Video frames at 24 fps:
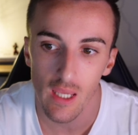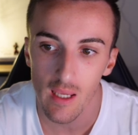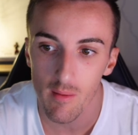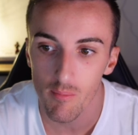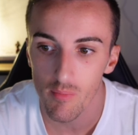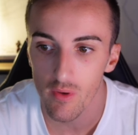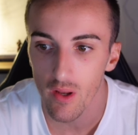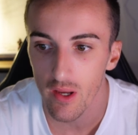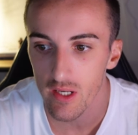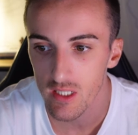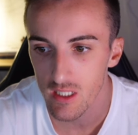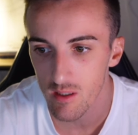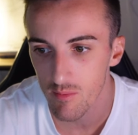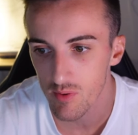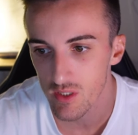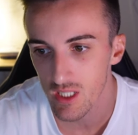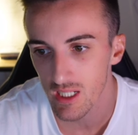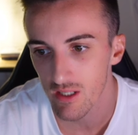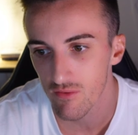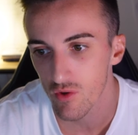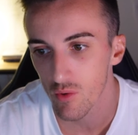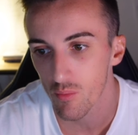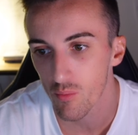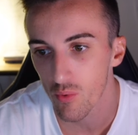keep 90%
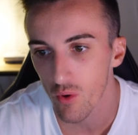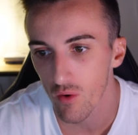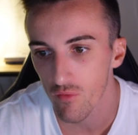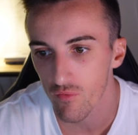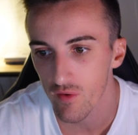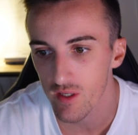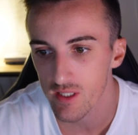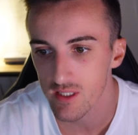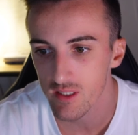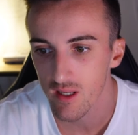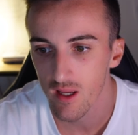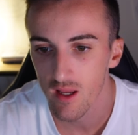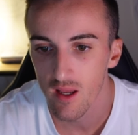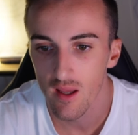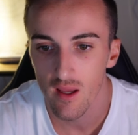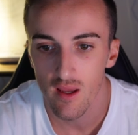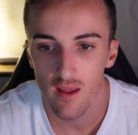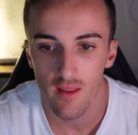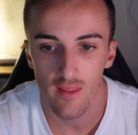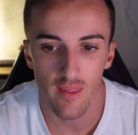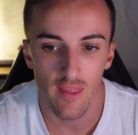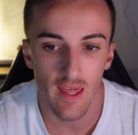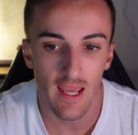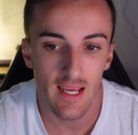of your profits,
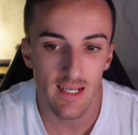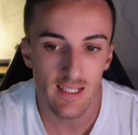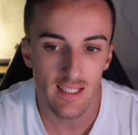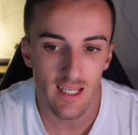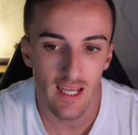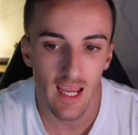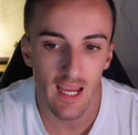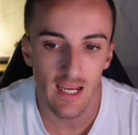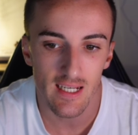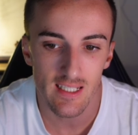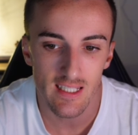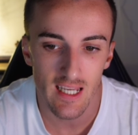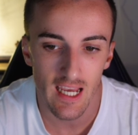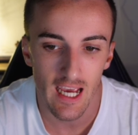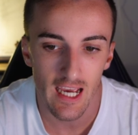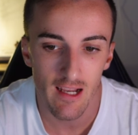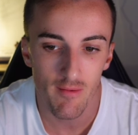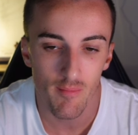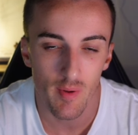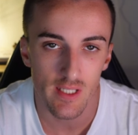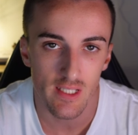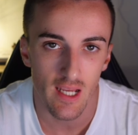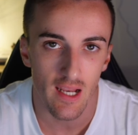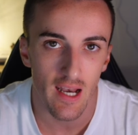they take
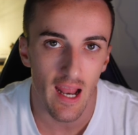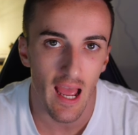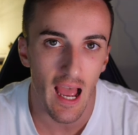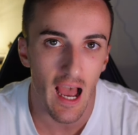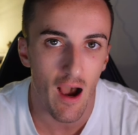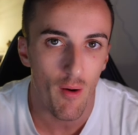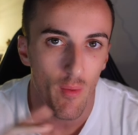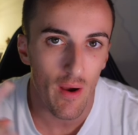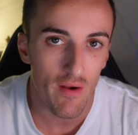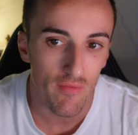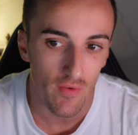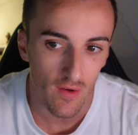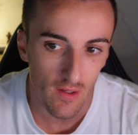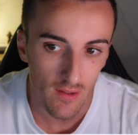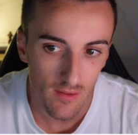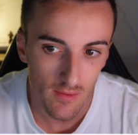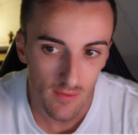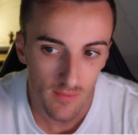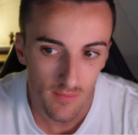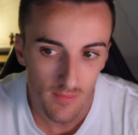10%. However,